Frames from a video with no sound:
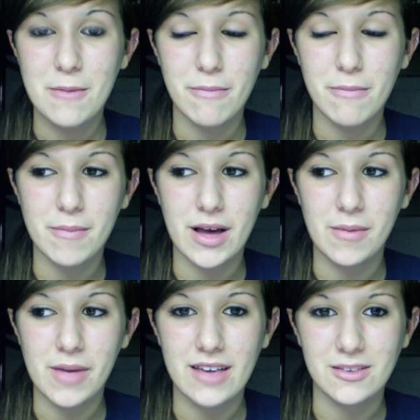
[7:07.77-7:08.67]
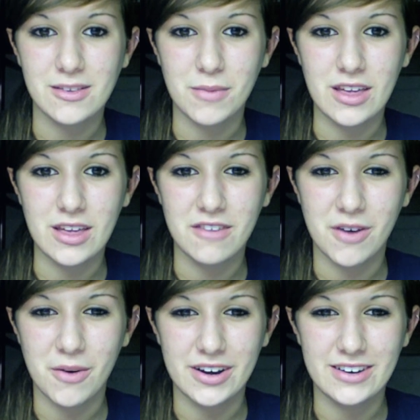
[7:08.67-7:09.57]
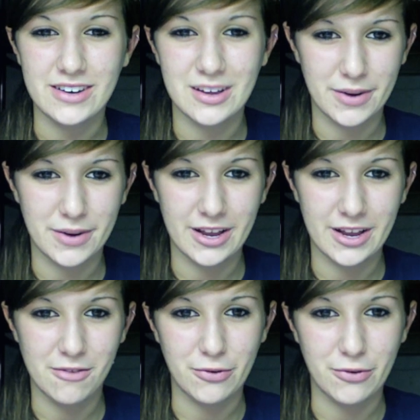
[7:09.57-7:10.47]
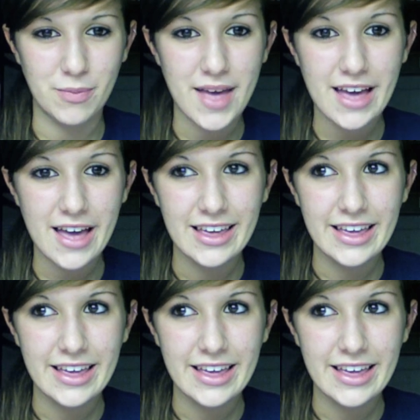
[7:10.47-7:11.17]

my mom asked me if I wanted to like bring any food back